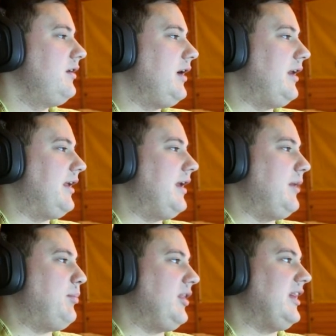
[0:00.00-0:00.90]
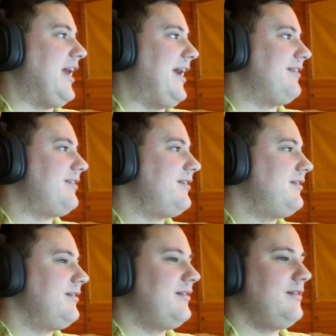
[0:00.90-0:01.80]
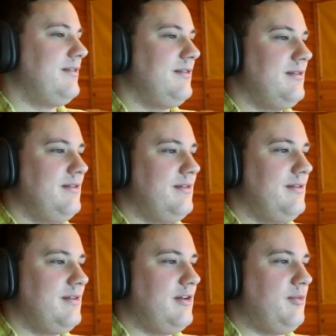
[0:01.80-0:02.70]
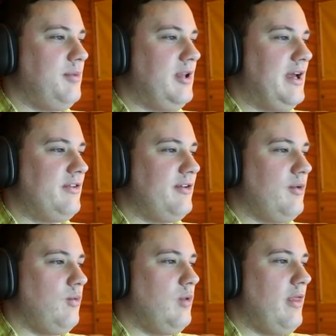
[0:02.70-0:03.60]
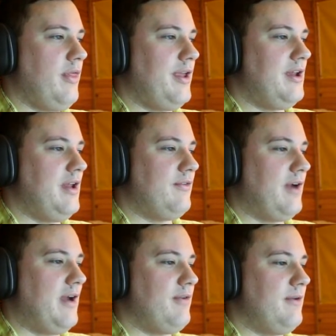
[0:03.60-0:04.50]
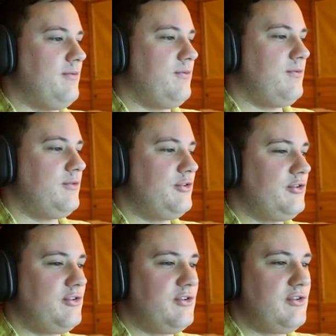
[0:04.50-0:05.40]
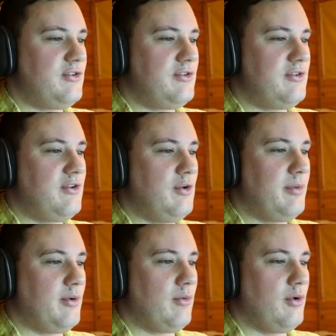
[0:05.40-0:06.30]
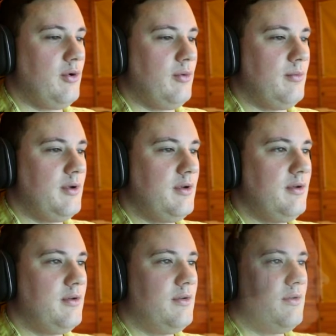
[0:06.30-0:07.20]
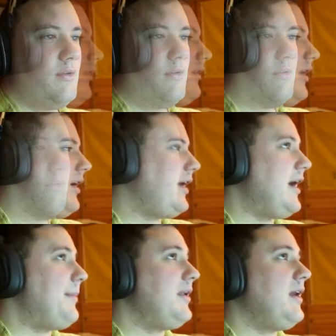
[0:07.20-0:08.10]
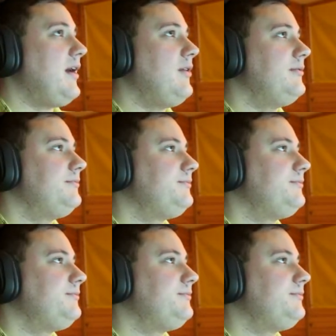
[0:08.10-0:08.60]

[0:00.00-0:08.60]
I didn't get any plants, because plants are like the one thing you need for every stupid room. There, you happy now?